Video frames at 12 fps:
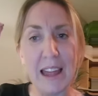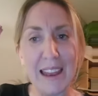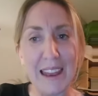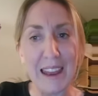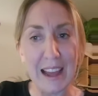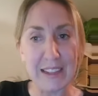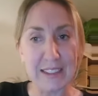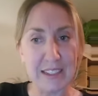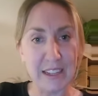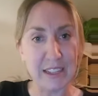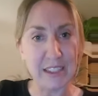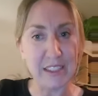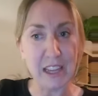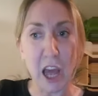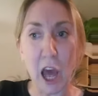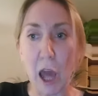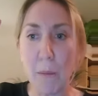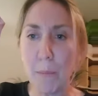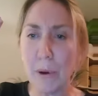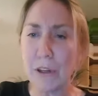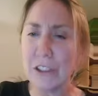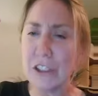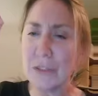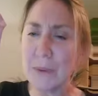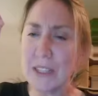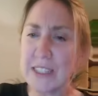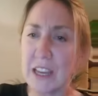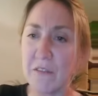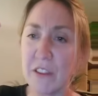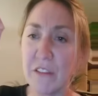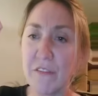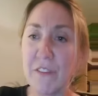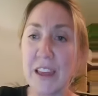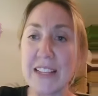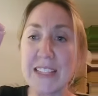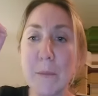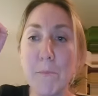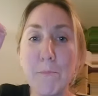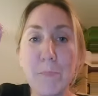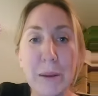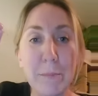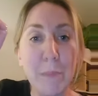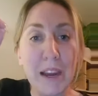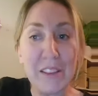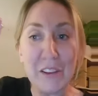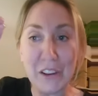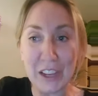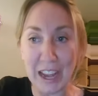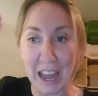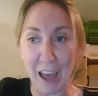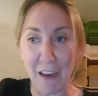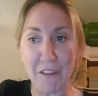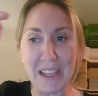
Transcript: Last night, I punched myself in the face and bit my tongue in half.